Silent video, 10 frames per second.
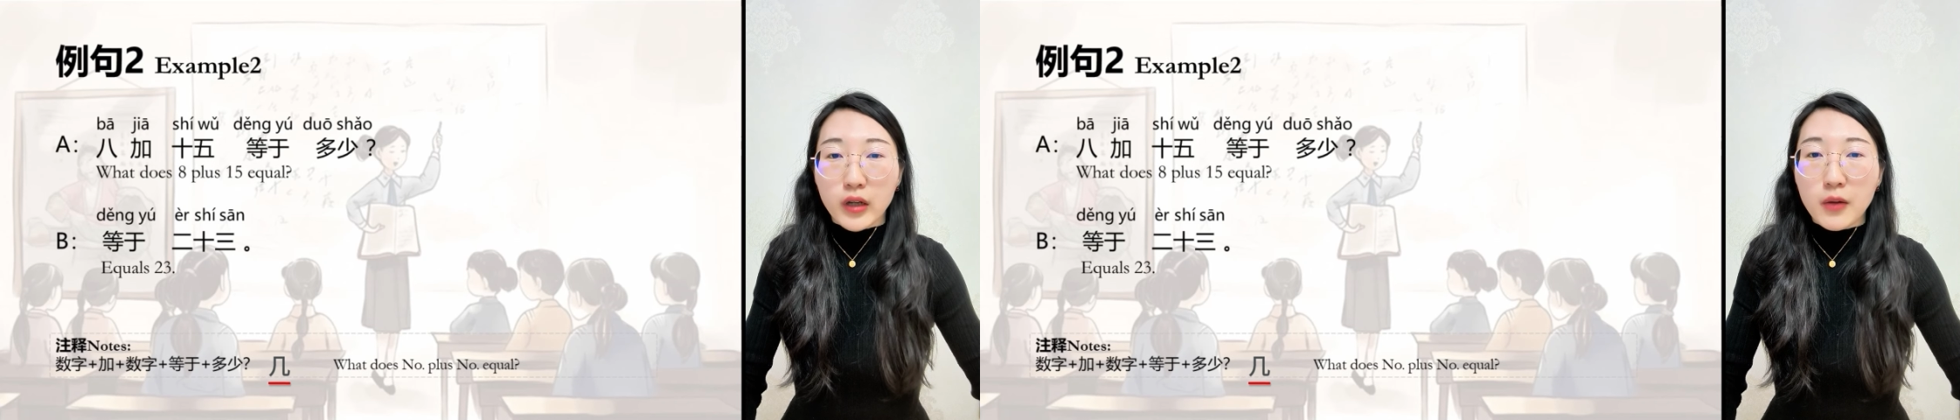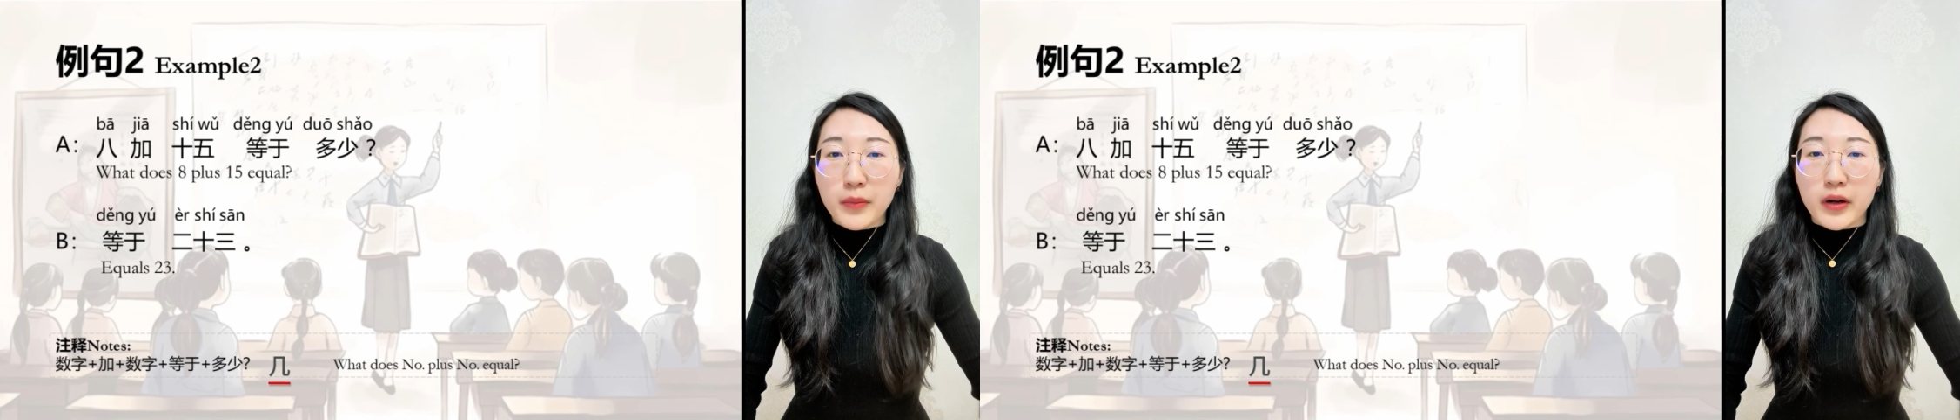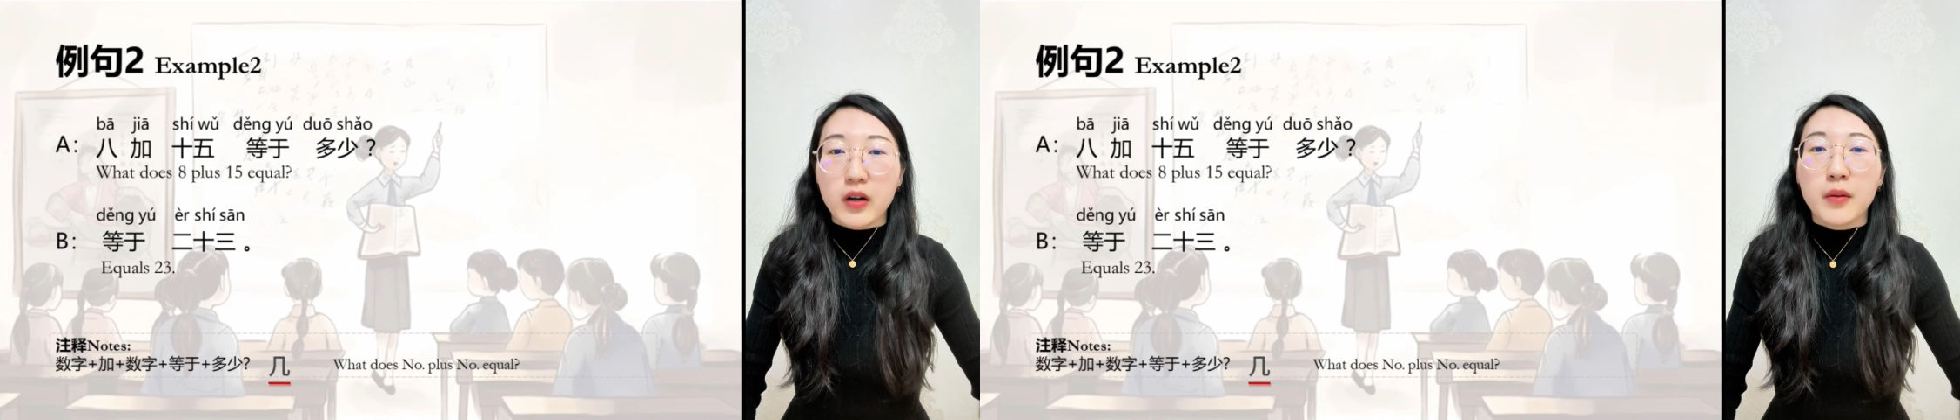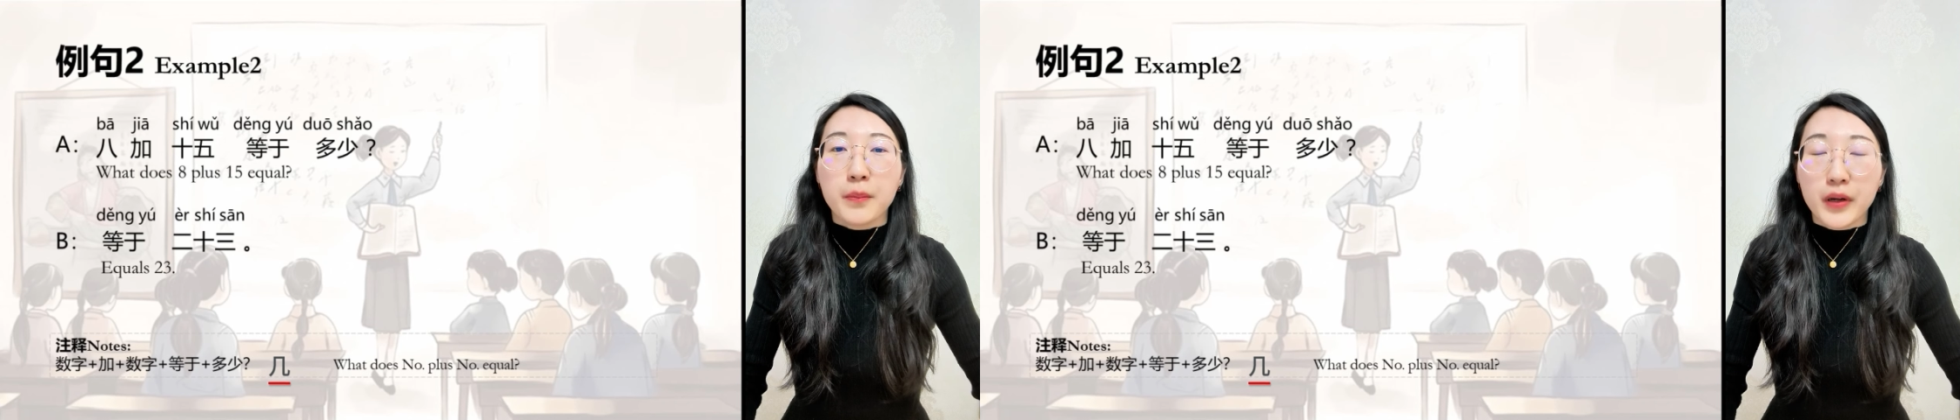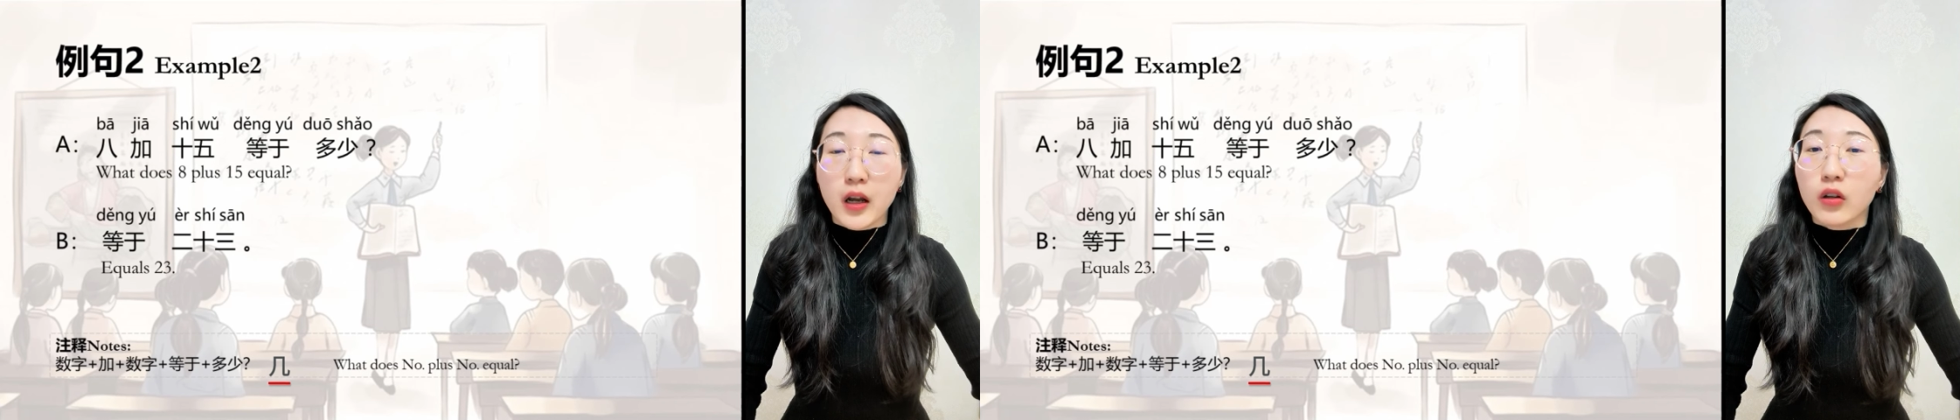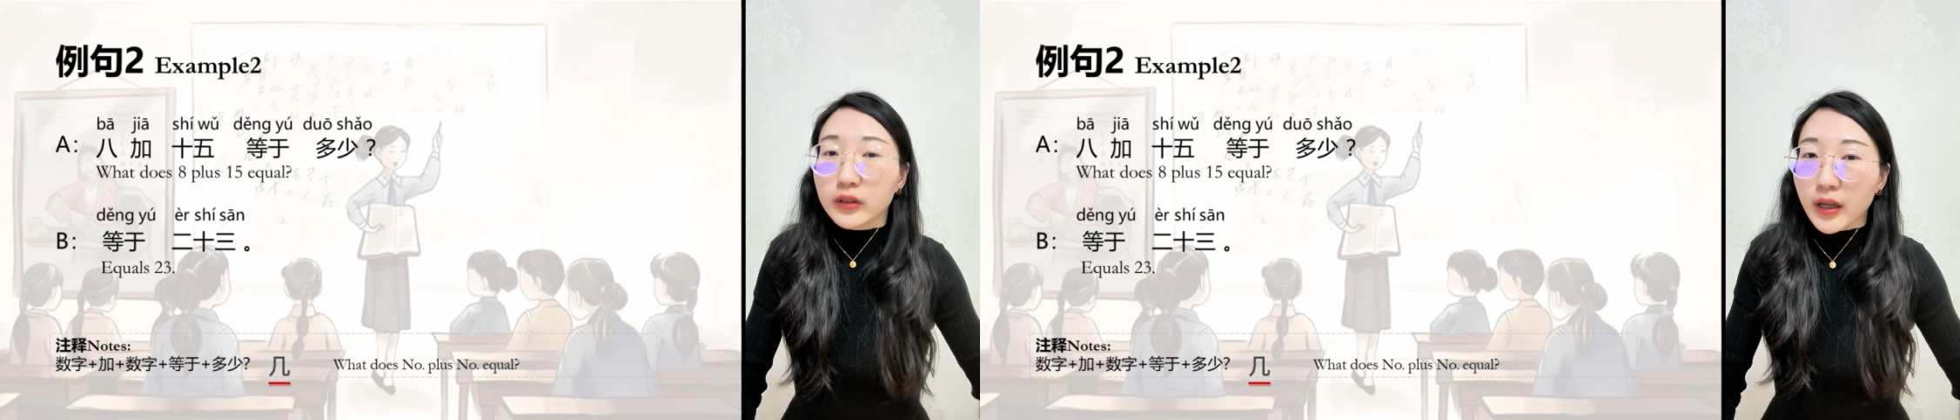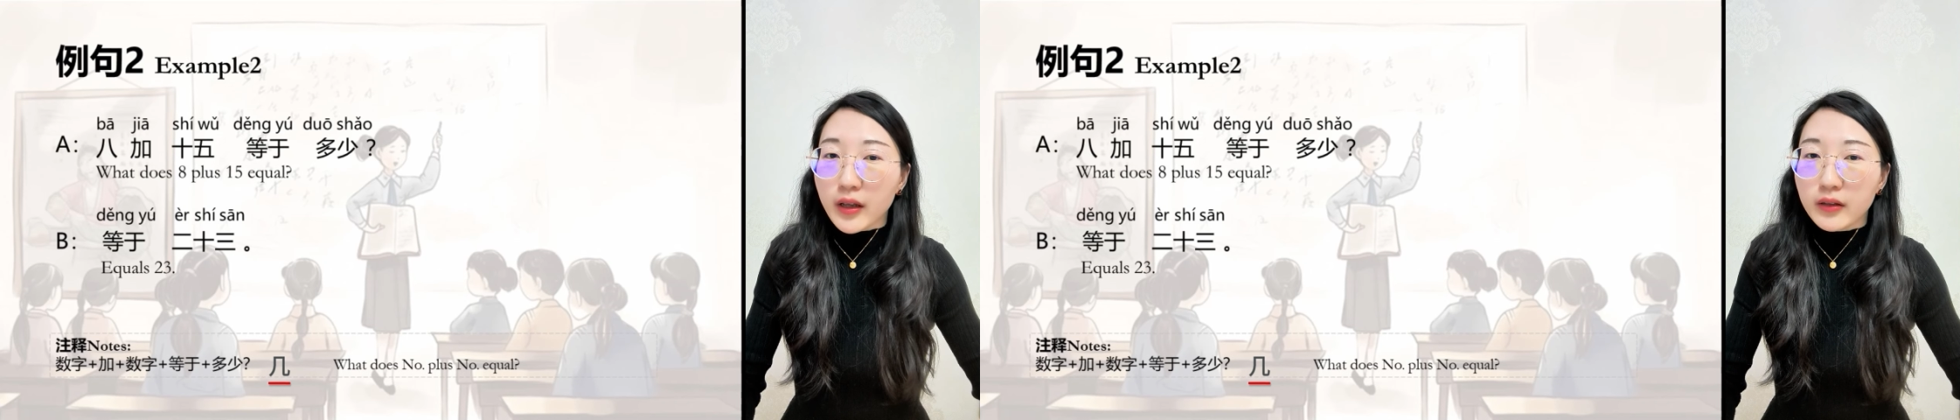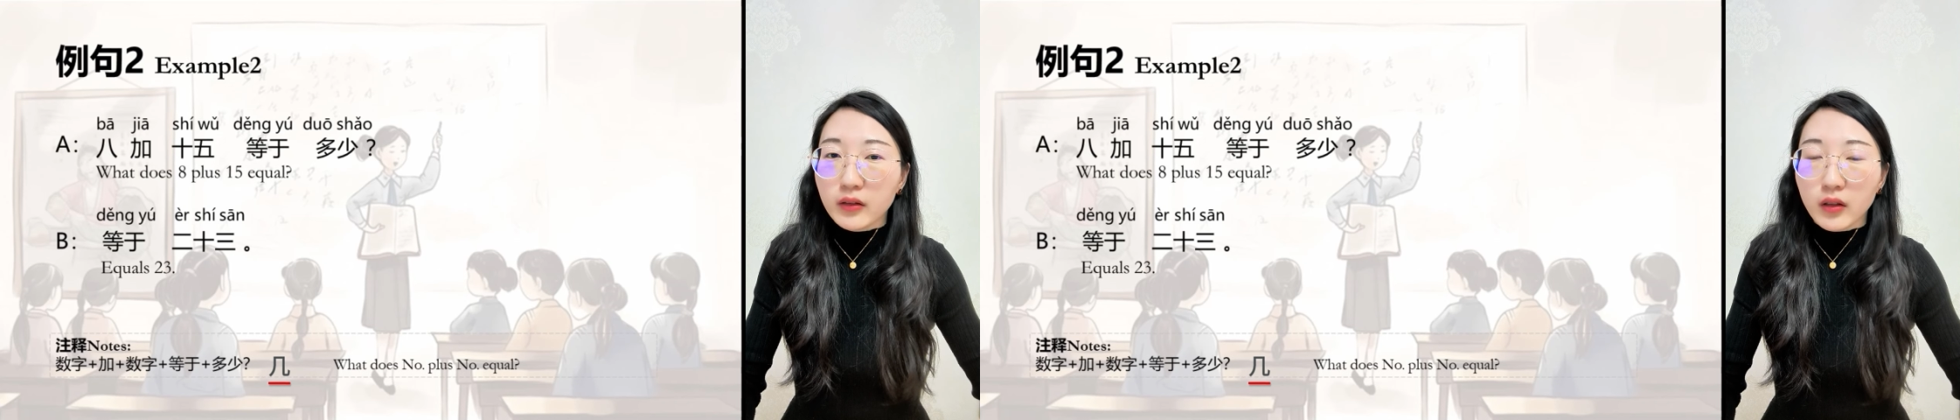number below
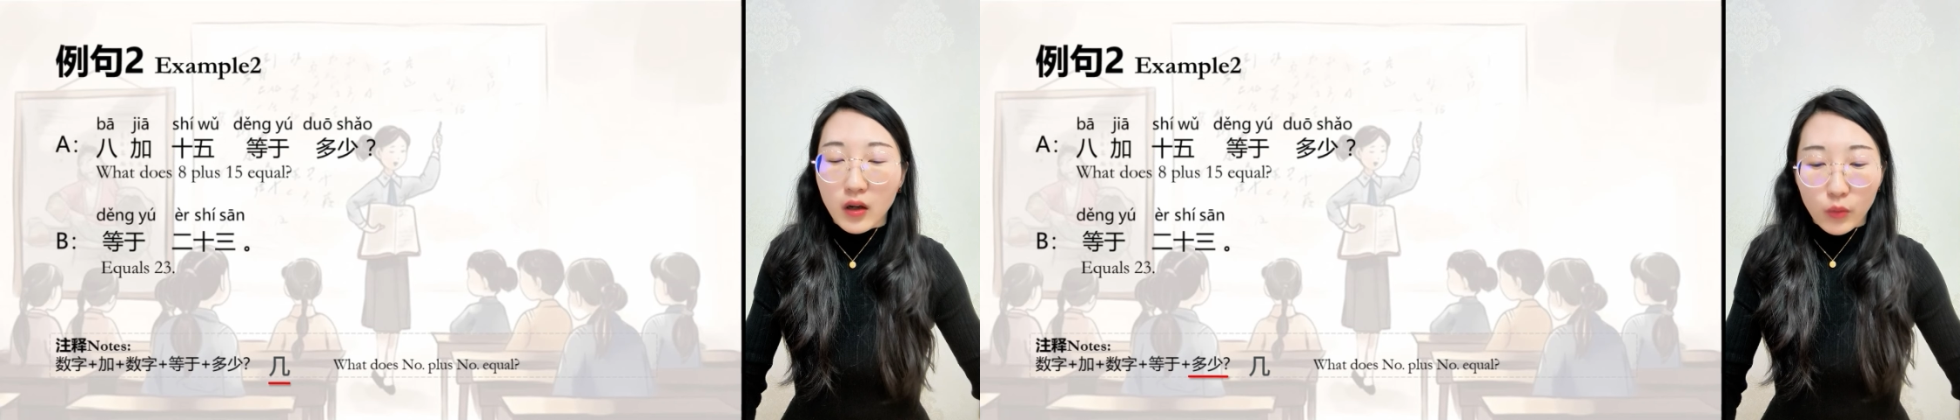10,